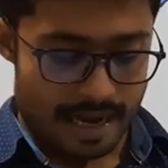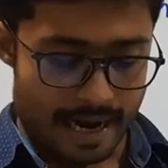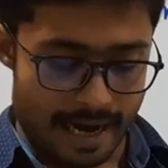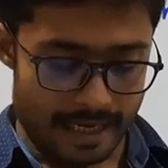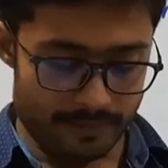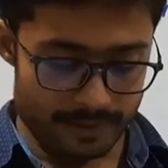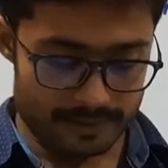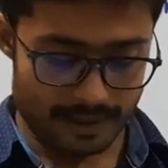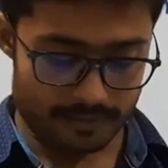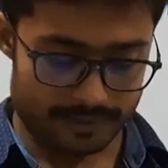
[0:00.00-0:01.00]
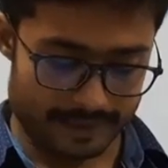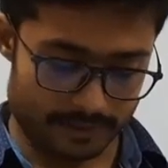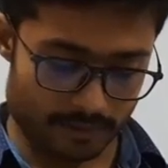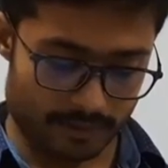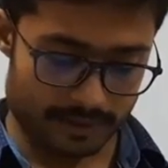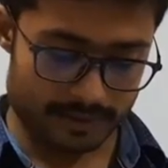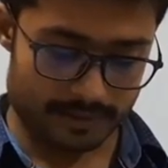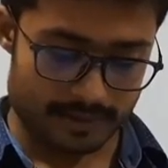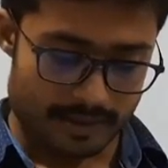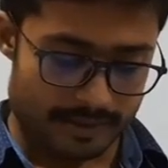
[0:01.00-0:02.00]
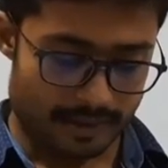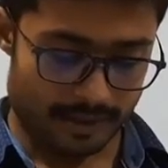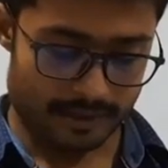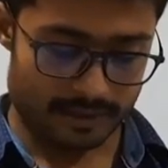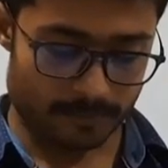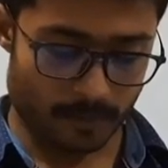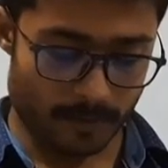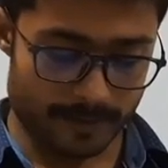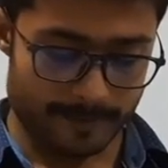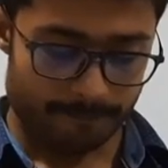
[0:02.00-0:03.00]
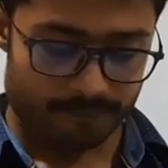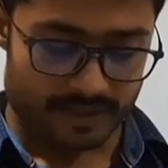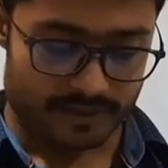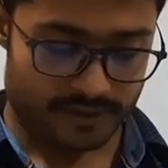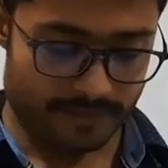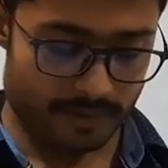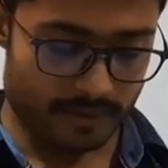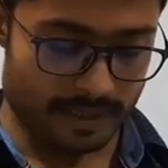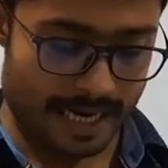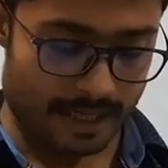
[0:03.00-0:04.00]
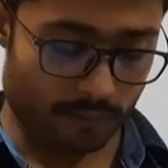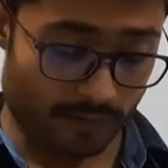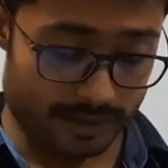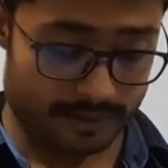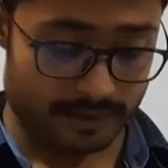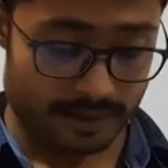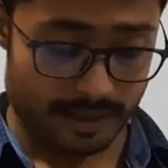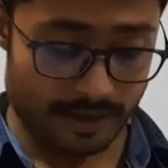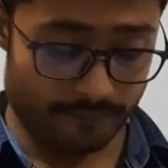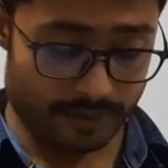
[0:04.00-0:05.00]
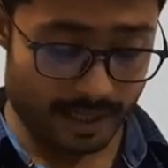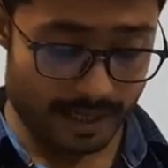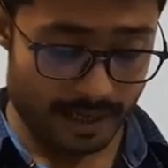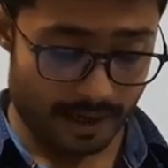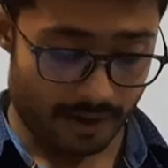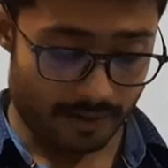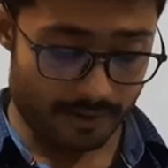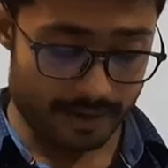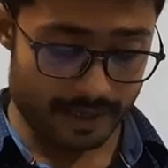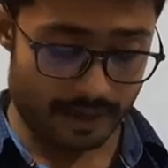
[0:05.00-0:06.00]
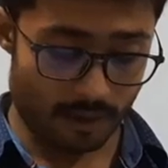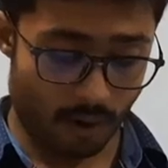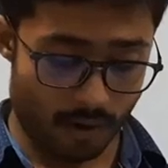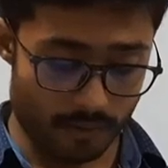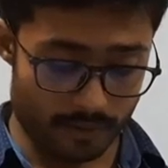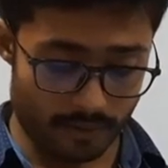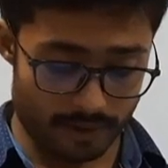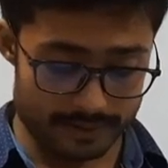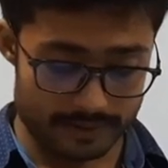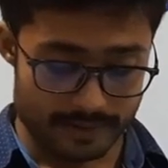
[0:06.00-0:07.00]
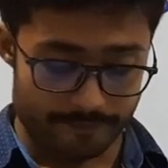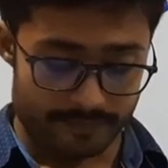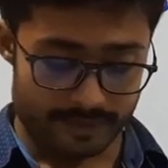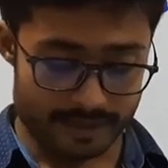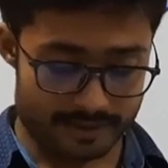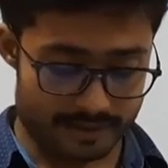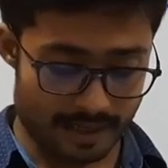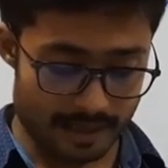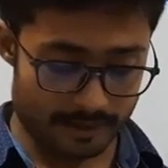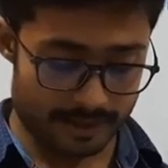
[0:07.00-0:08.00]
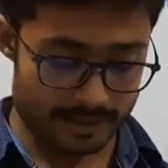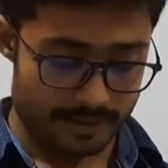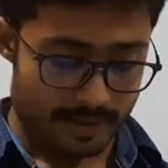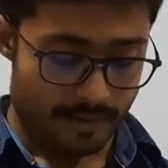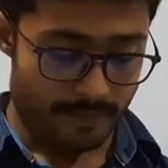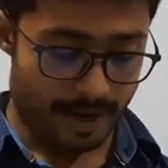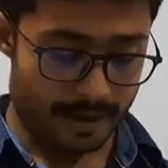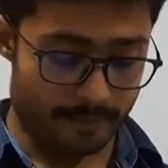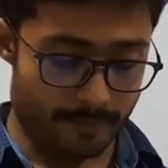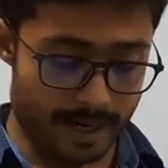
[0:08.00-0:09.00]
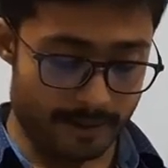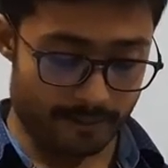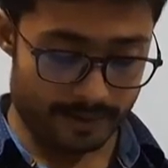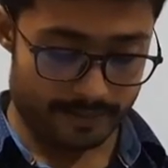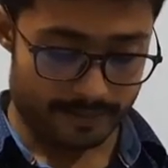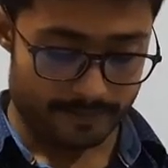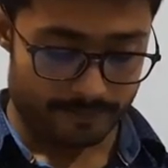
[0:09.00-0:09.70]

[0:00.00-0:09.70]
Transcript: Animals have sense organs, they respond stimuli at once. If they heard a loud noise, they started and may run.